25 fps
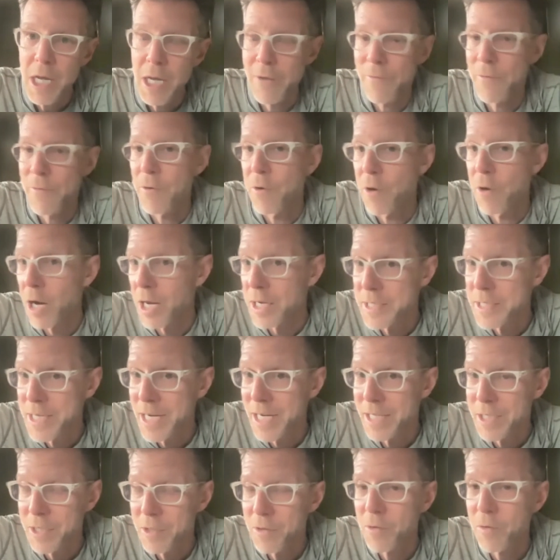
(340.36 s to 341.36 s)
If you're
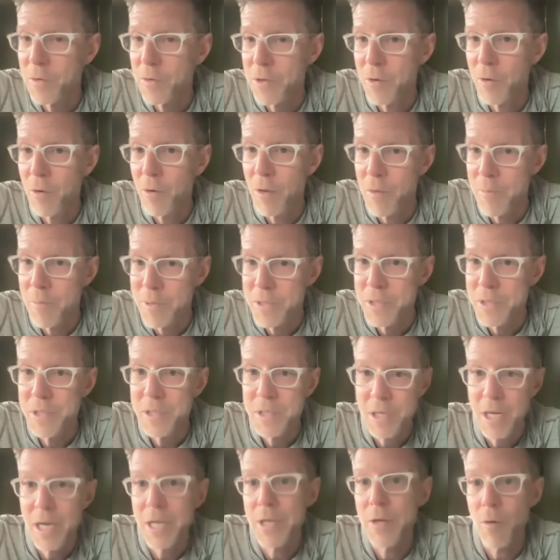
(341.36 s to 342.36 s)
non-technical and you're on the
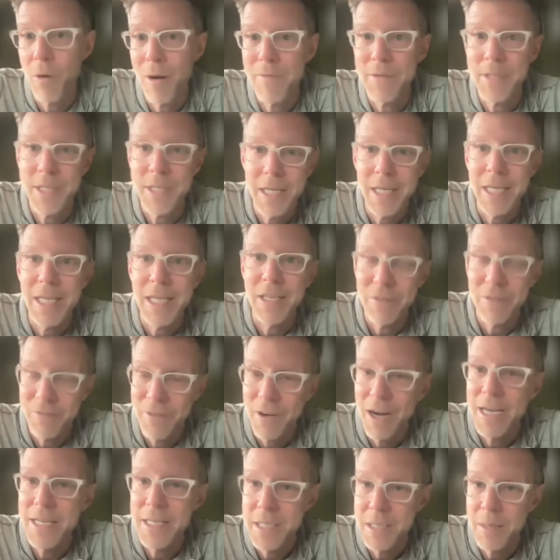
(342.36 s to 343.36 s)
business side, you obviously need to
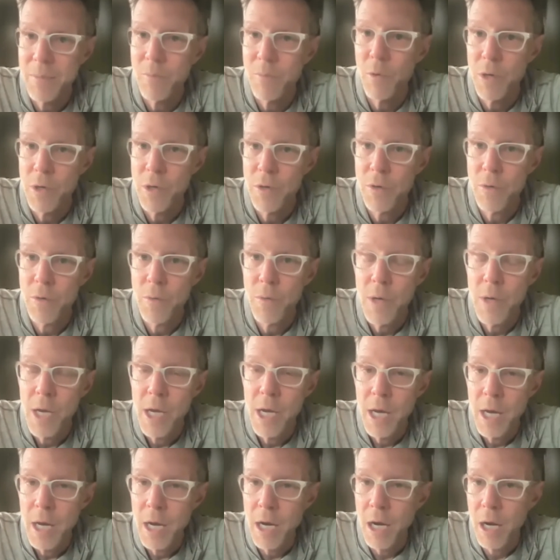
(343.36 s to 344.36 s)
find someone who,
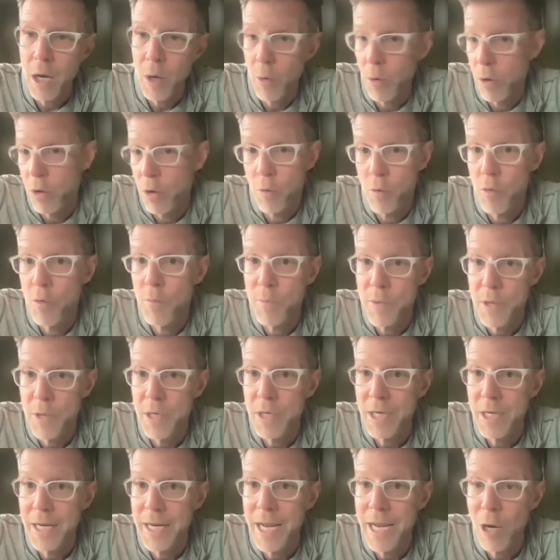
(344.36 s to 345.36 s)
or a group
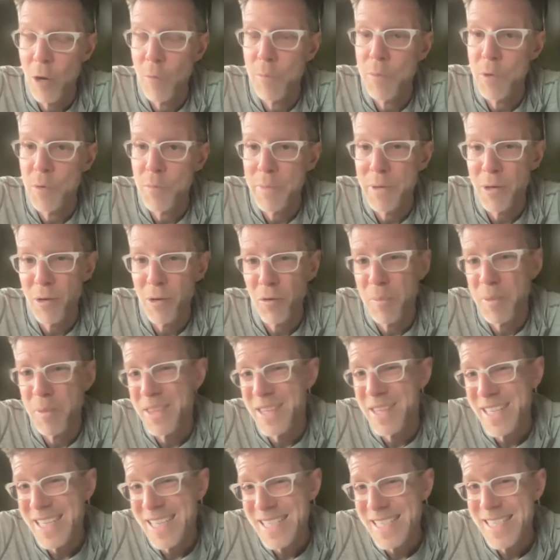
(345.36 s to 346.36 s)
that can help you build.
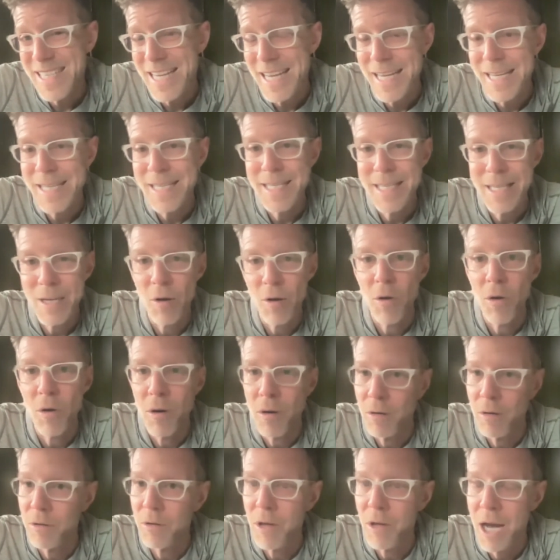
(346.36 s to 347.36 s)
But these days, there
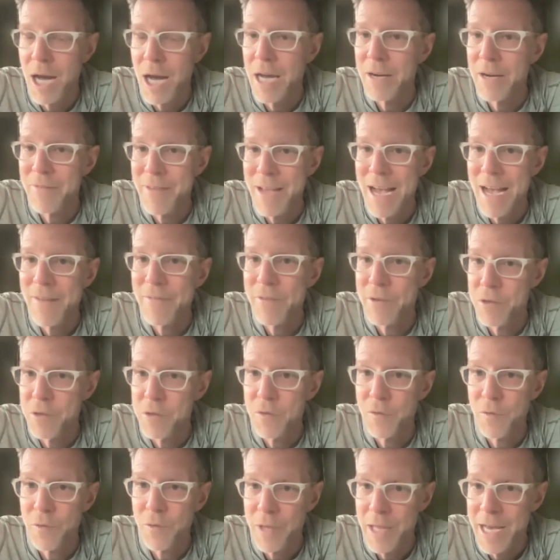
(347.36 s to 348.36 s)
are a lot of
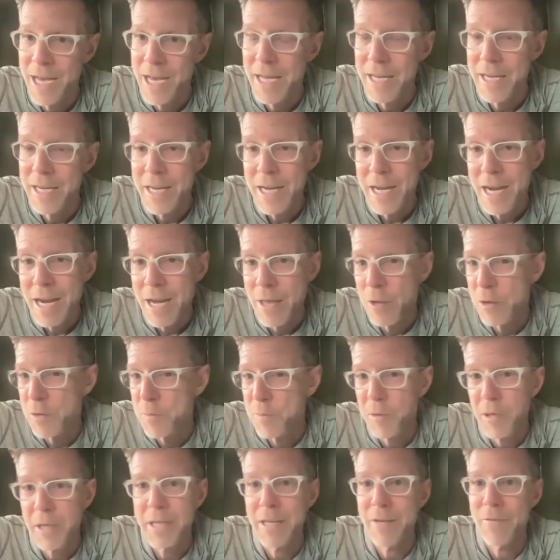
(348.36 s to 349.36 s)
avenues for that. And there's
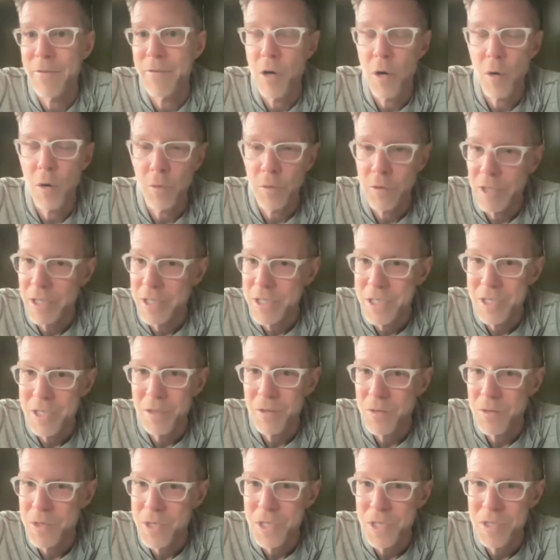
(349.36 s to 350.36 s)
plenty of codeless
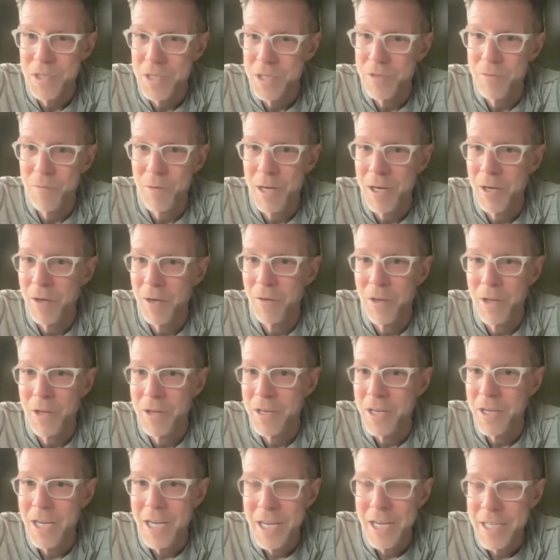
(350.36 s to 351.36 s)
solutions as well
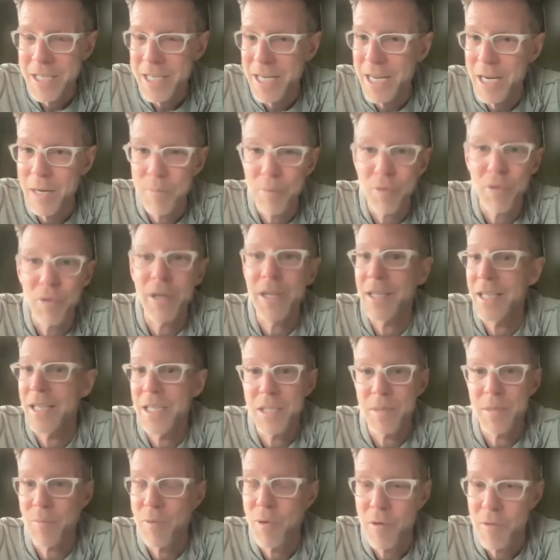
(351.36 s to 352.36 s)
that to get at
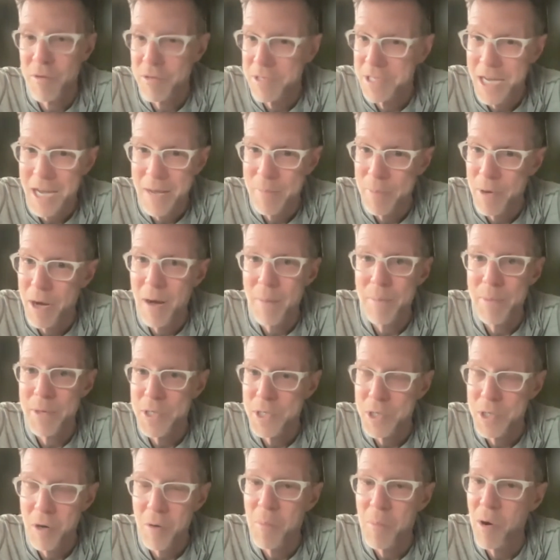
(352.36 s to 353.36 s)
least a prototype up and
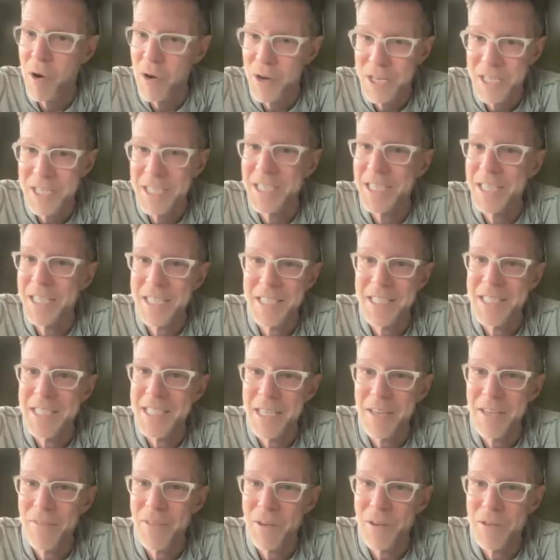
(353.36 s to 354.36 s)
start marketing it and
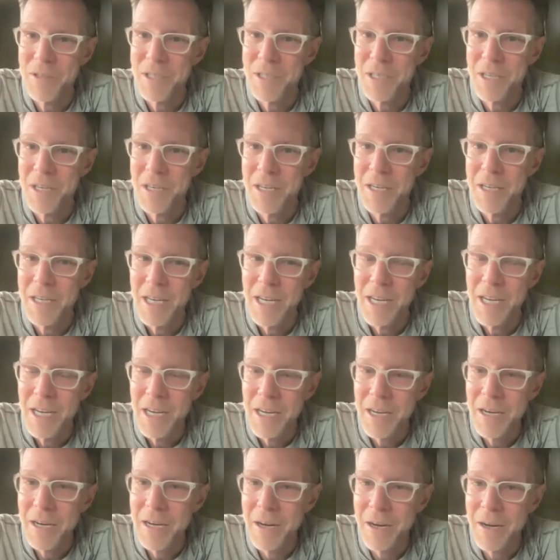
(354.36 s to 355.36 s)
see if there's a,
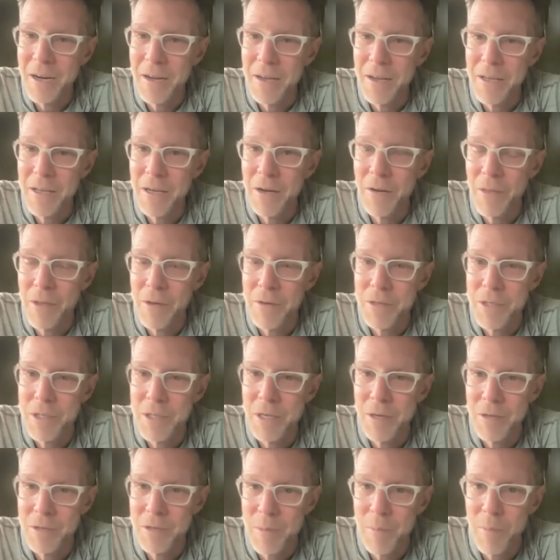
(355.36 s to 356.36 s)

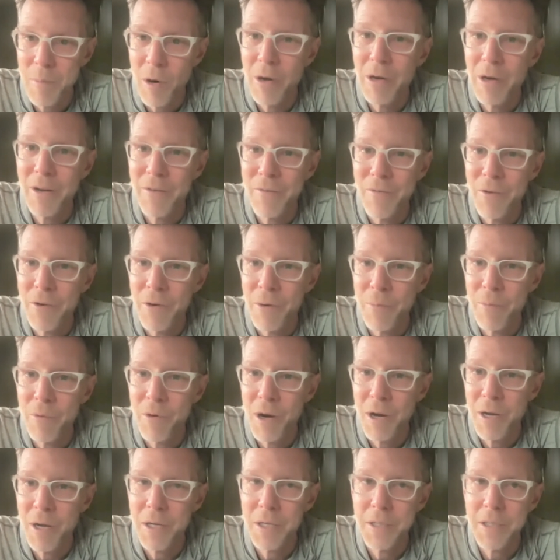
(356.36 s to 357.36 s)
there's a market for your
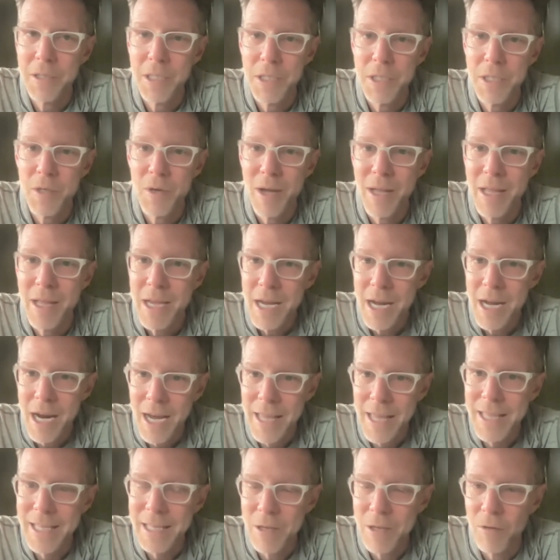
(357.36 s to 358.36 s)
product. And so I
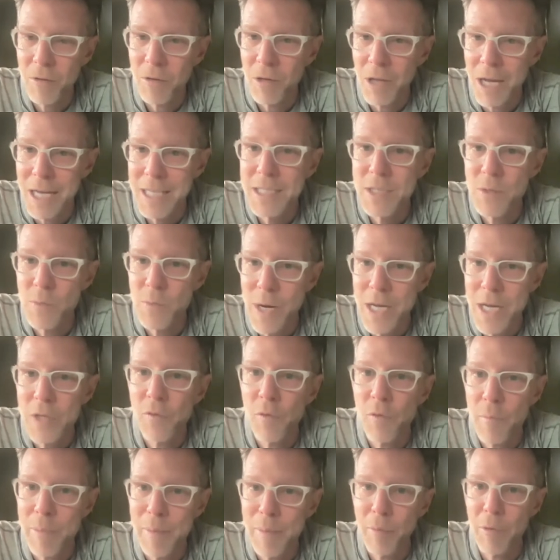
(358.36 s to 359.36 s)
think there are lots of ways
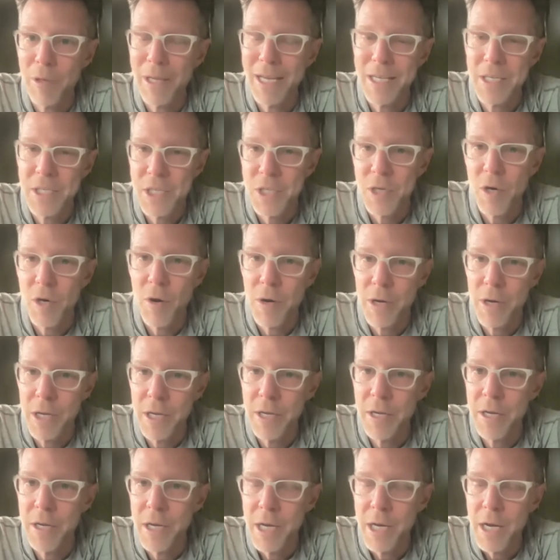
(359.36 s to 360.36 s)
for people to get
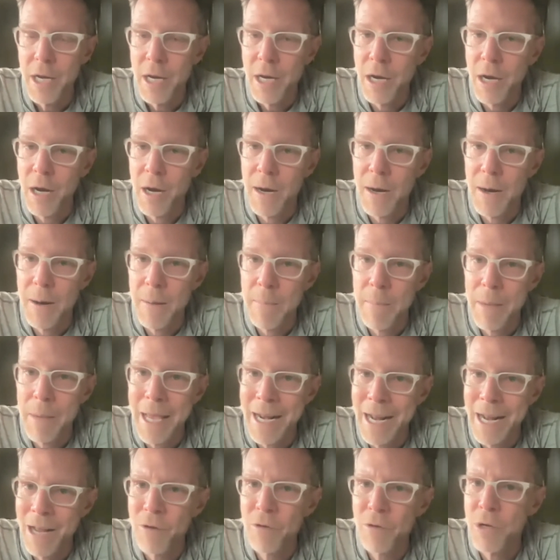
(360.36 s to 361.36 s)
started. And
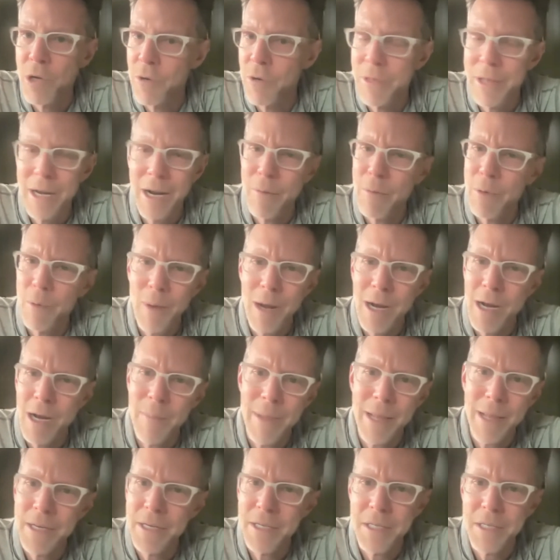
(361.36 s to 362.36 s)
I don't know that I would
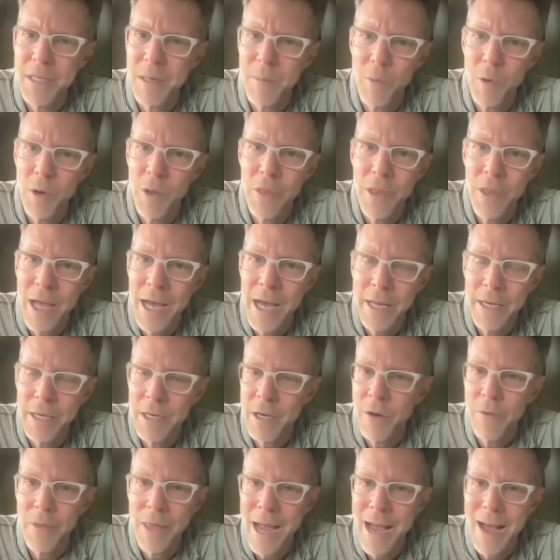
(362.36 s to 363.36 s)
recommend to someone that, they